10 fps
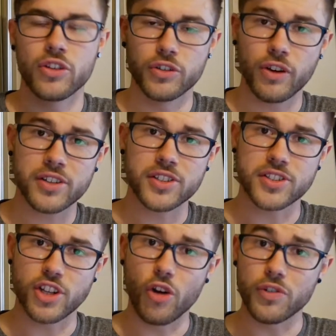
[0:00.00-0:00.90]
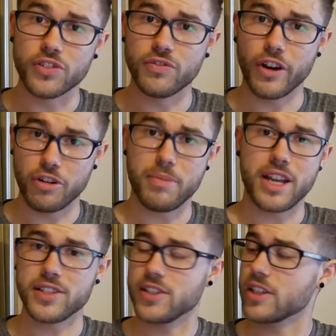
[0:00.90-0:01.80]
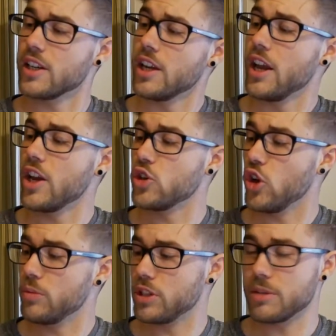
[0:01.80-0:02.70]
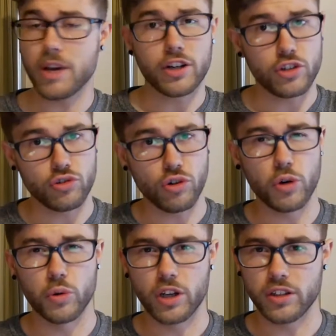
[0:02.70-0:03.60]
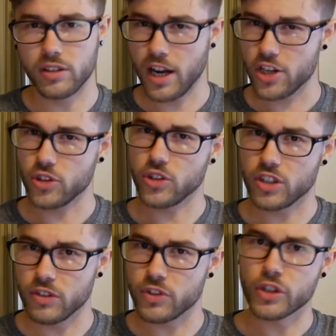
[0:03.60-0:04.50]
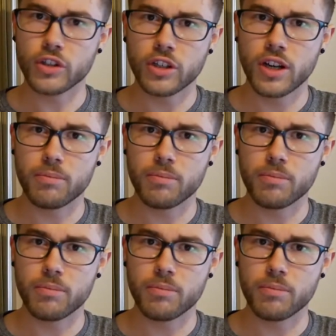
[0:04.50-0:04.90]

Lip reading: The device itself is very basic in terms of the amount of control it actually gives you,